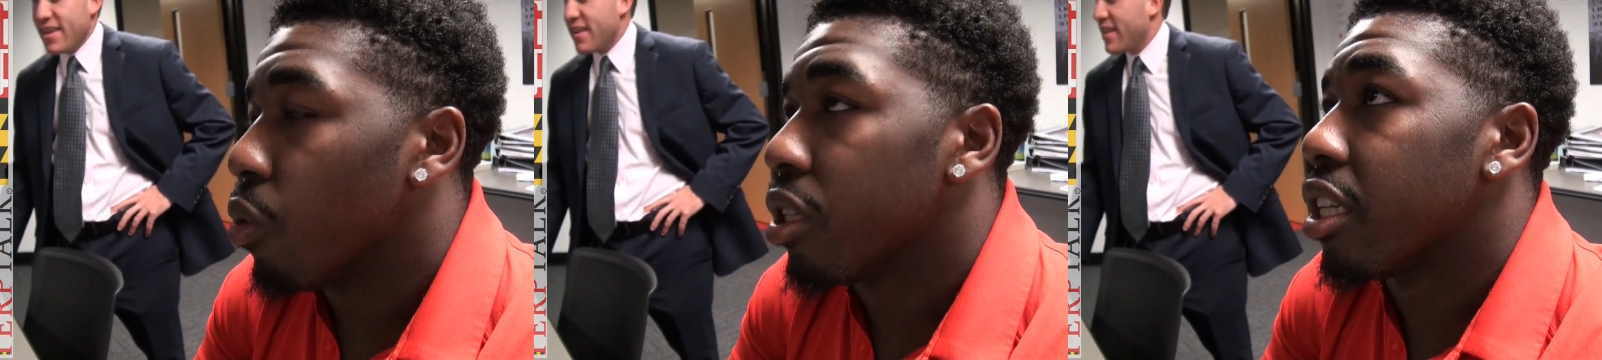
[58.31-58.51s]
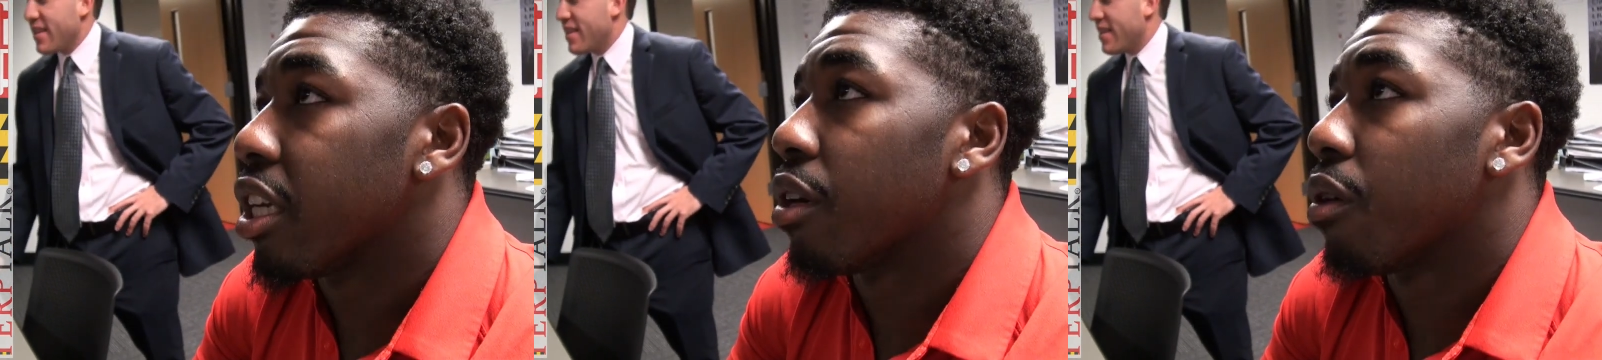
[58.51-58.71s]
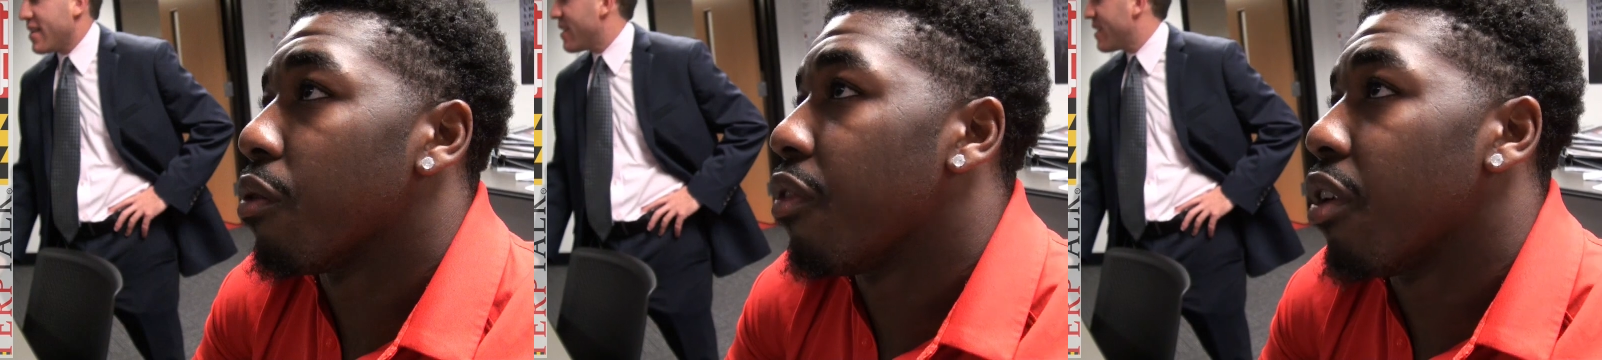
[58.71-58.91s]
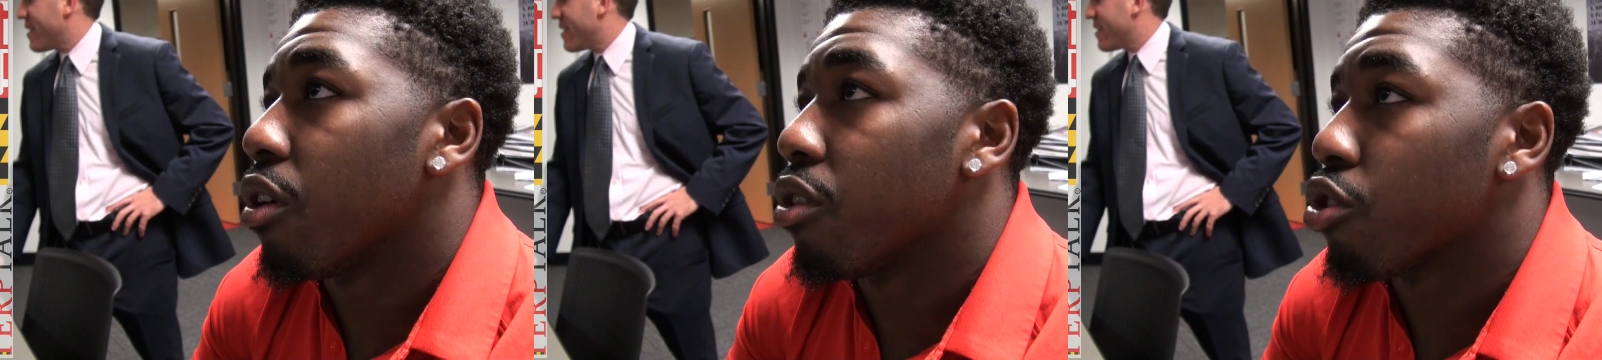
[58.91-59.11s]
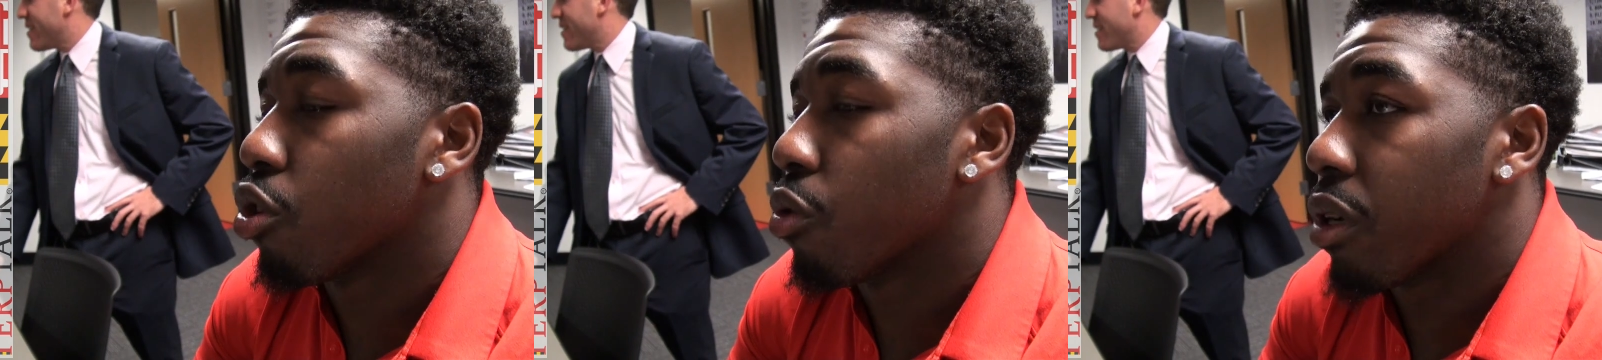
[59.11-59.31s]
Speaker 1: we still don't fall
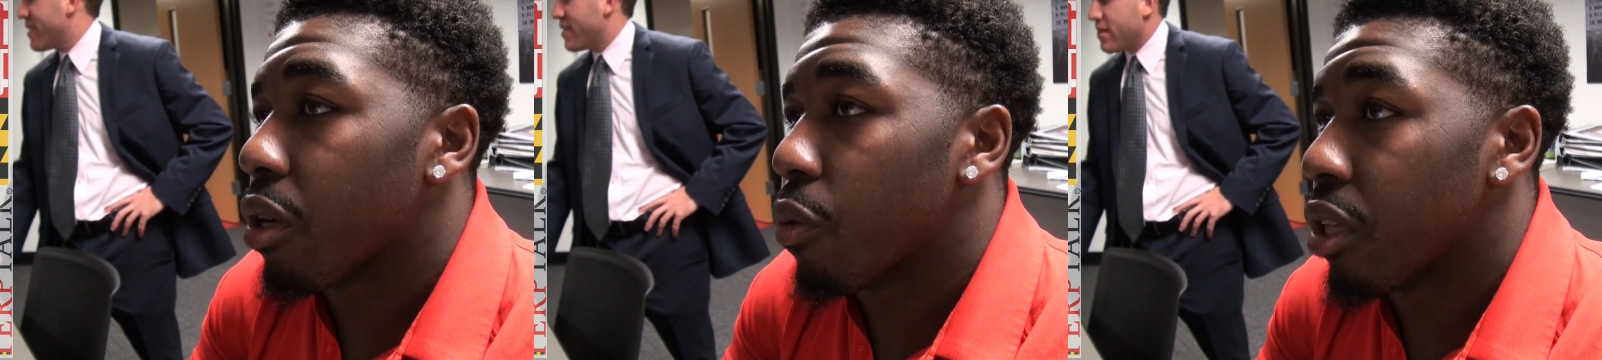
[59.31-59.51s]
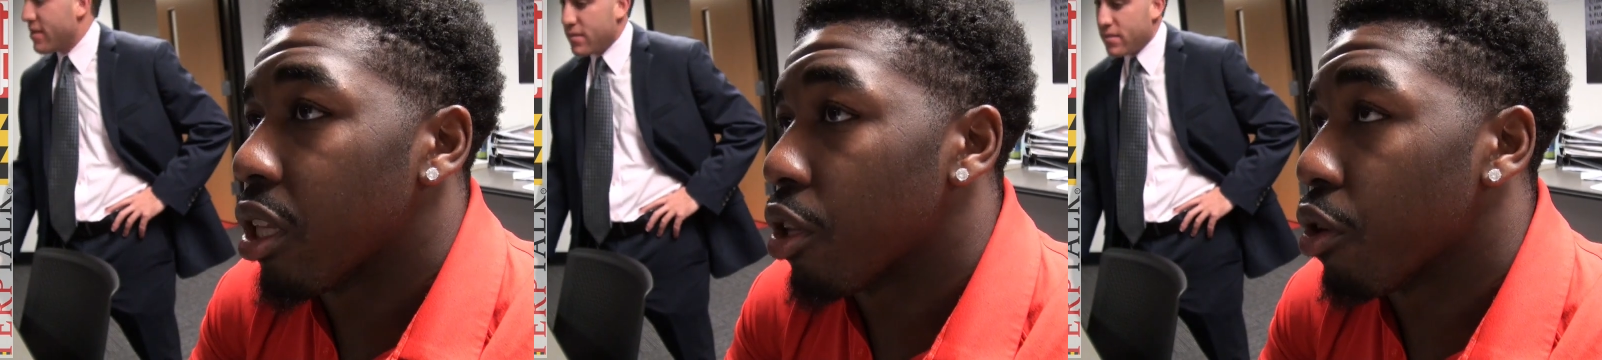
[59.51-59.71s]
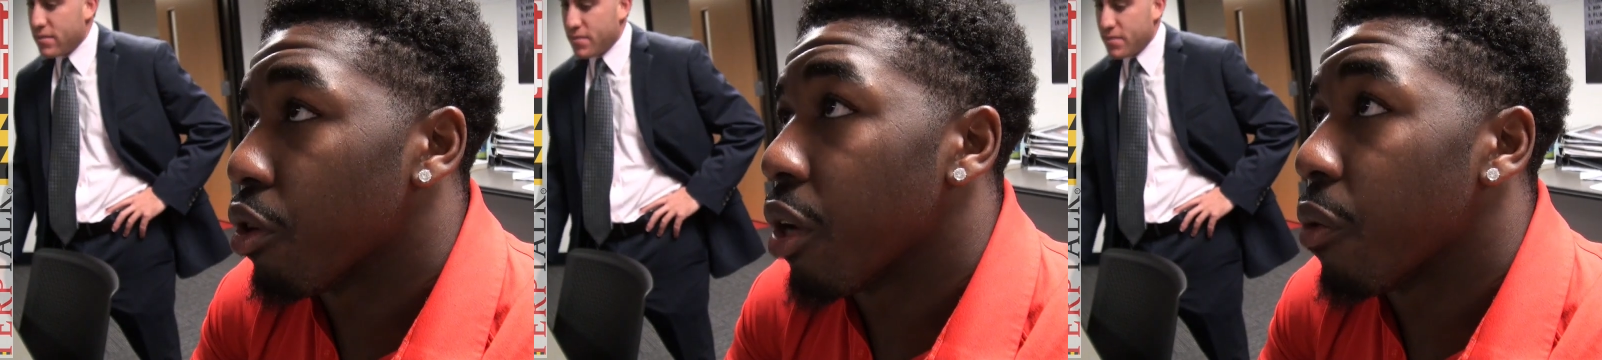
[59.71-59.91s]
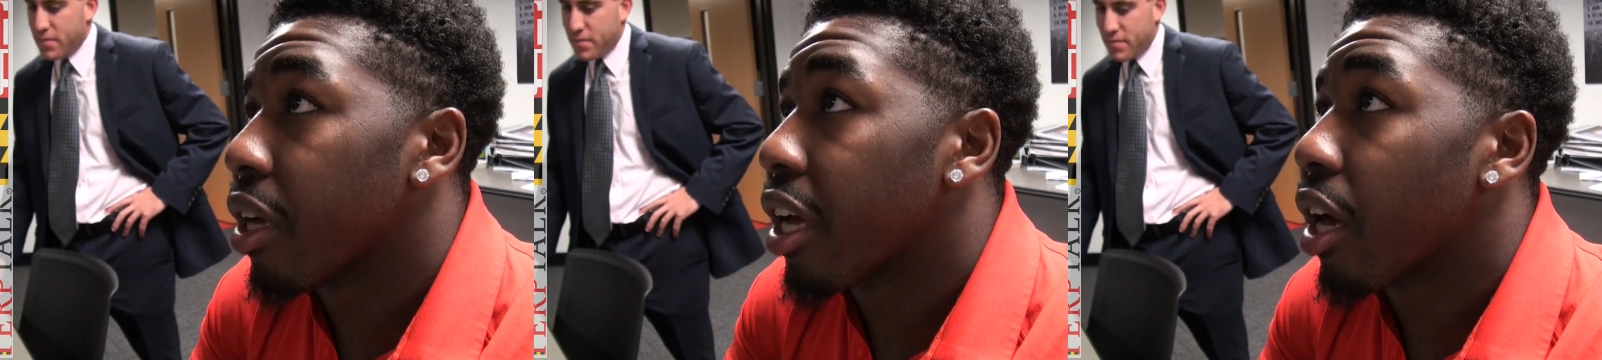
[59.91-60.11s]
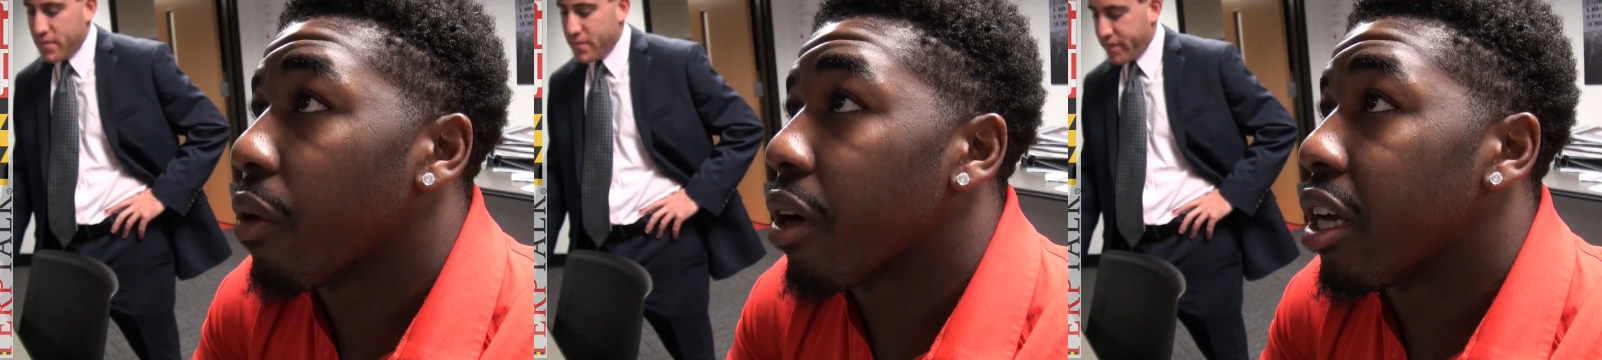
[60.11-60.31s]
short with, the three that we
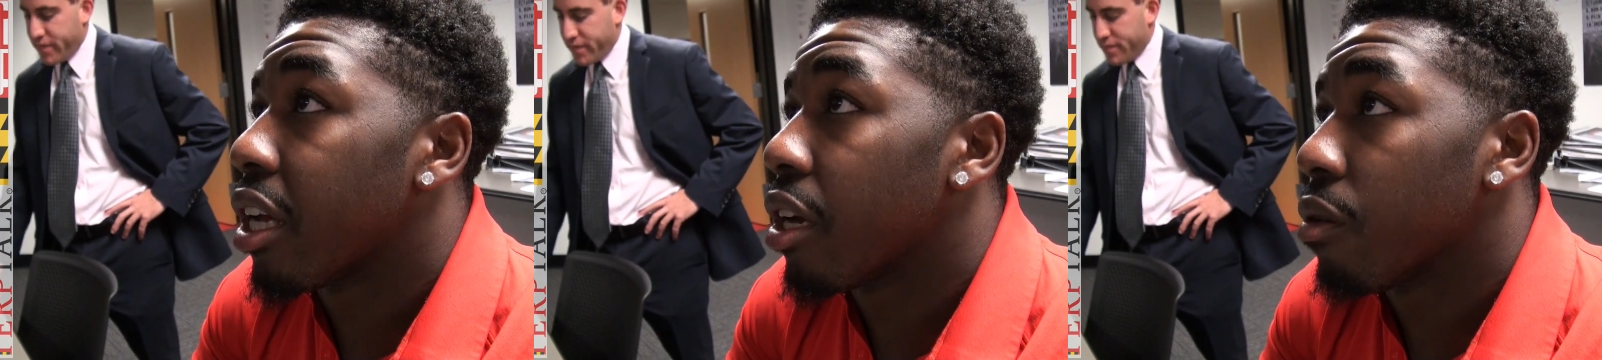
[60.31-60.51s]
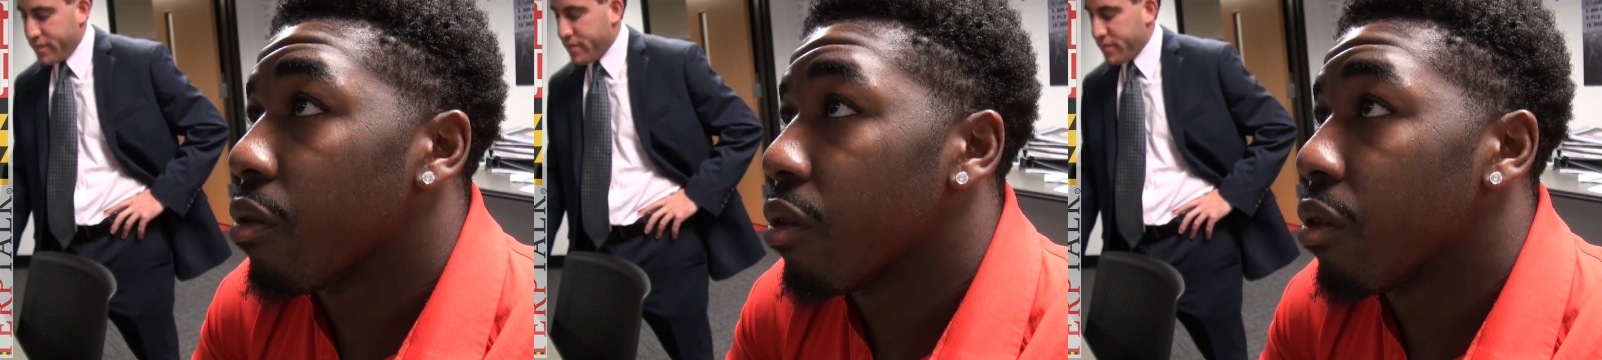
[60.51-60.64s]
got right now.